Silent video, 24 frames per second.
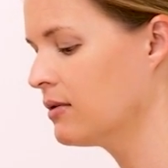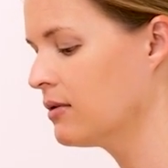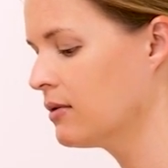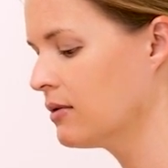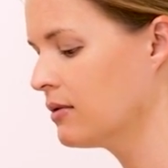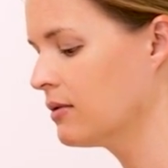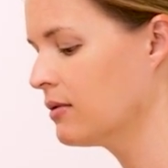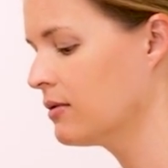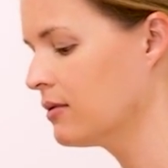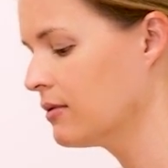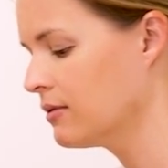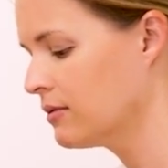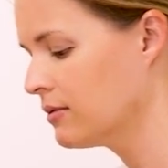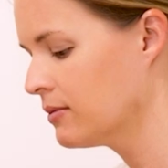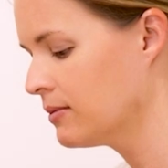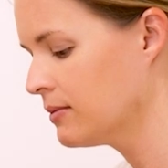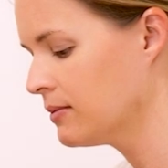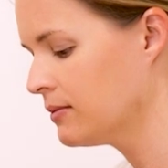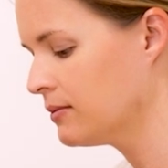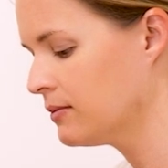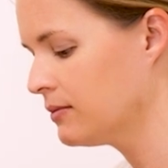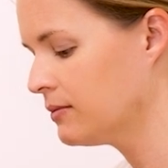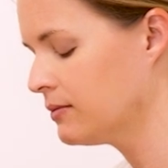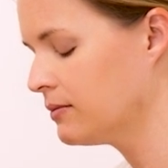
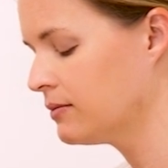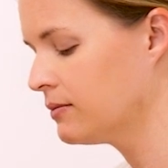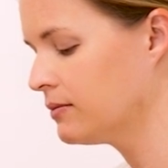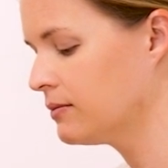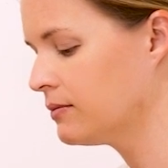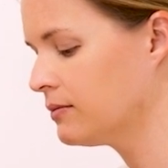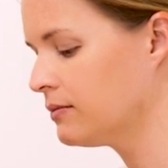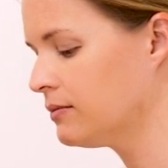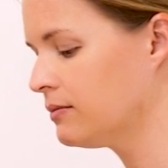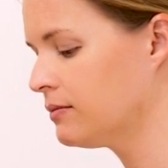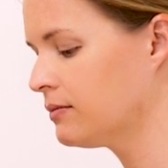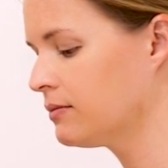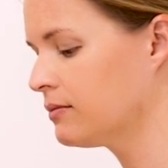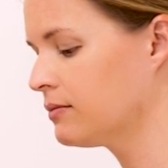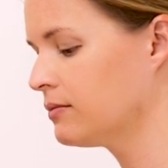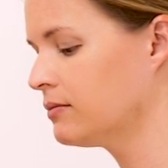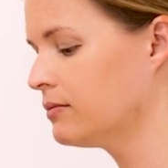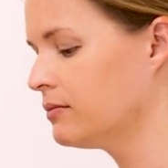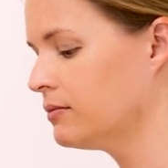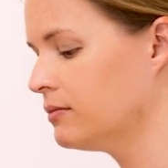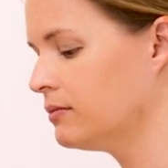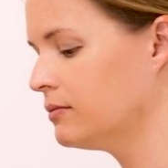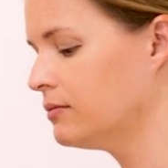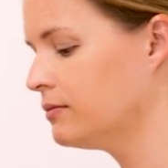
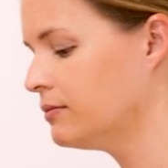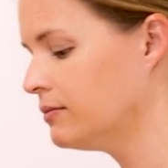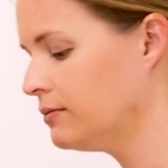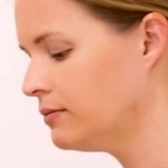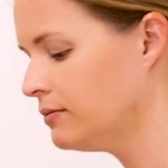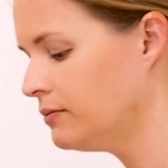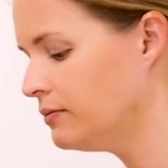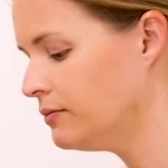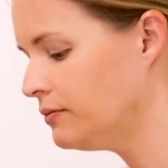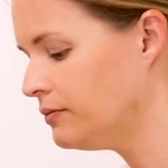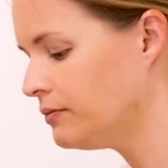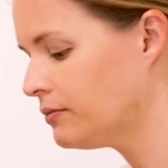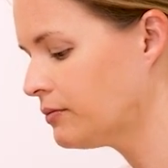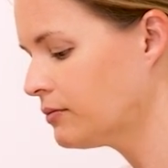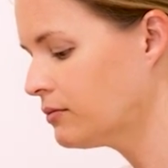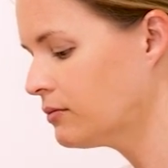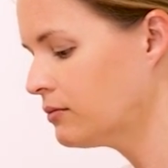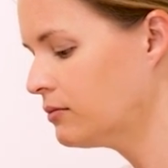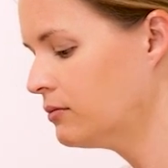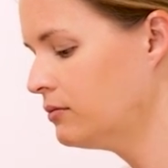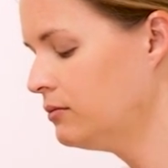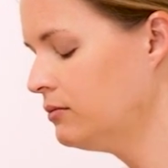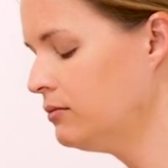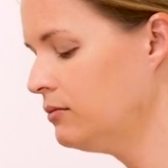
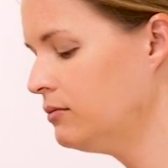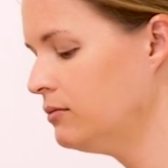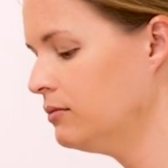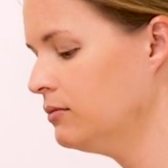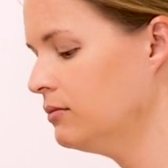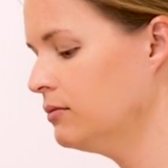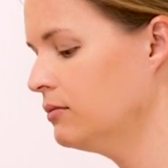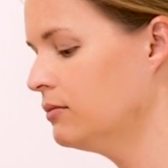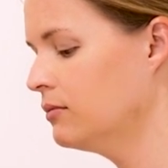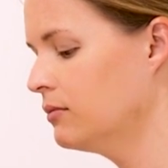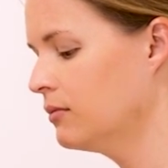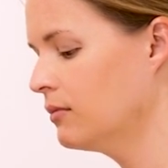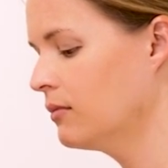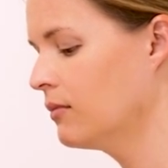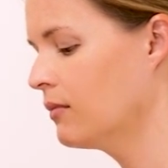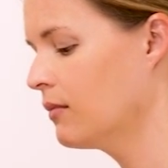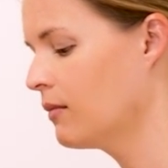(no one is talking)